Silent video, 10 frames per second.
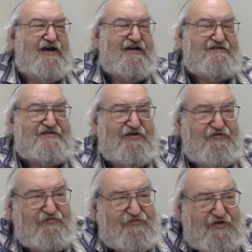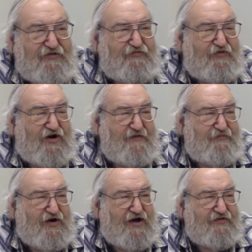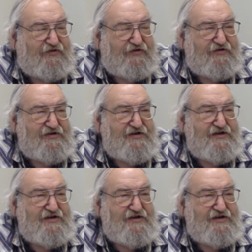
And so, why bother?